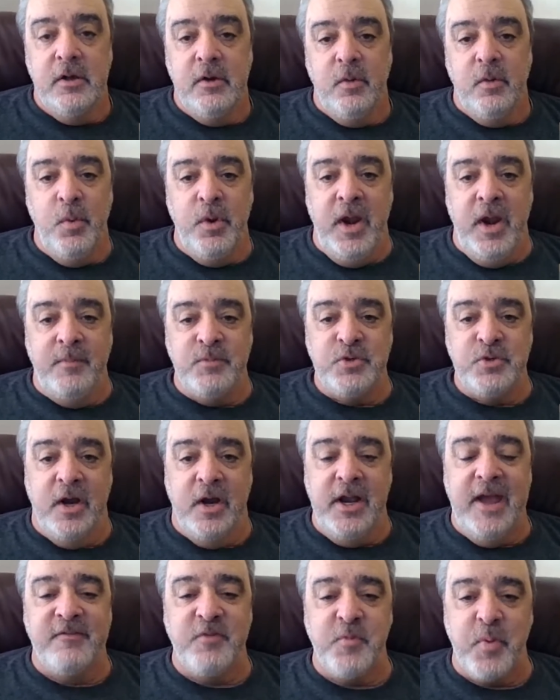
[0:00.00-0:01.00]
when I'm trying
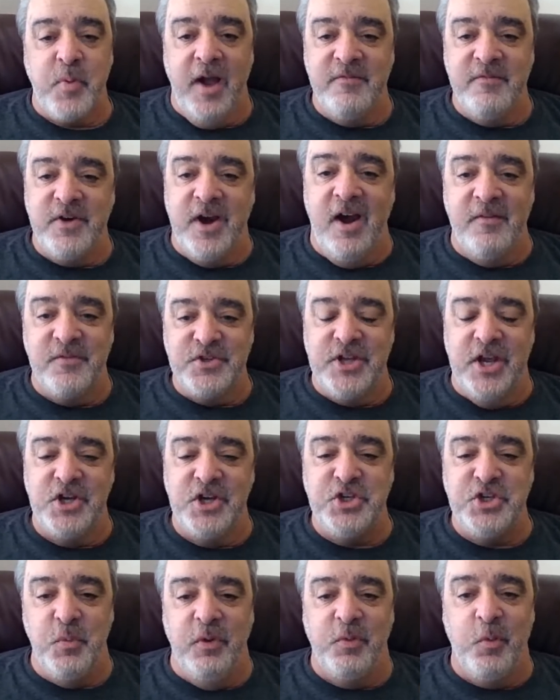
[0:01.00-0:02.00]
to have a private
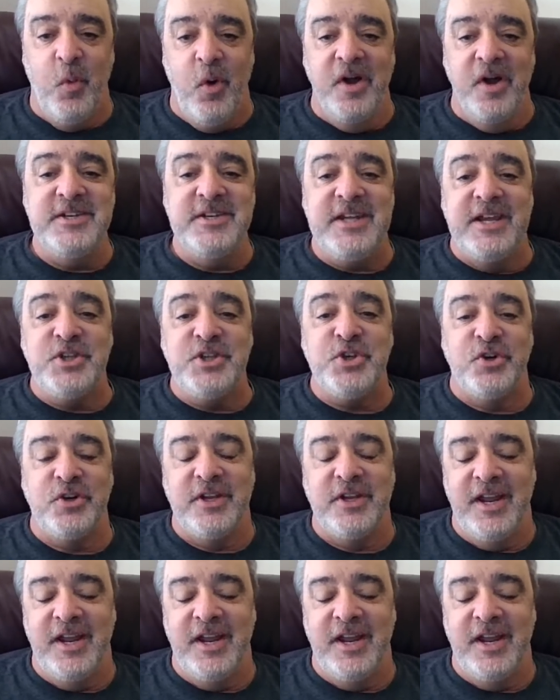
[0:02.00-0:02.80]
conversation with one teacher to get